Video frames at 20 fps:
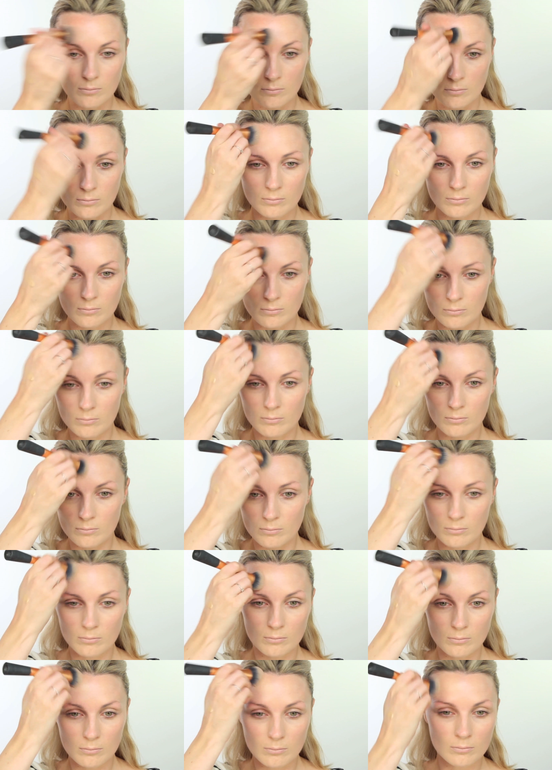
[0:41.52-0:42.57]

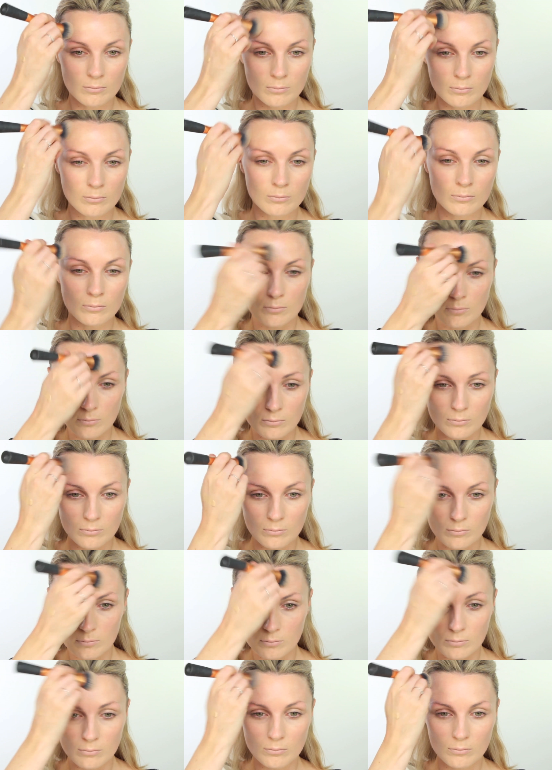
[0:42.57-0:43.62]

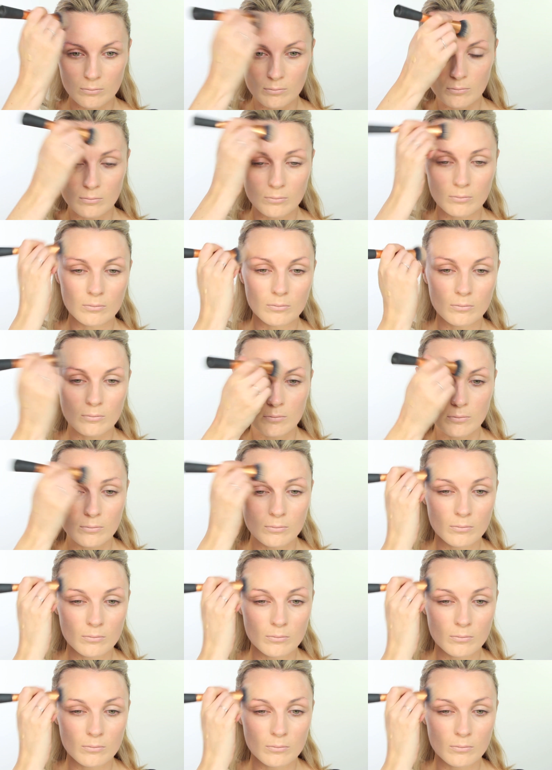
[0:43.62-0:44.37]
Nothing is said.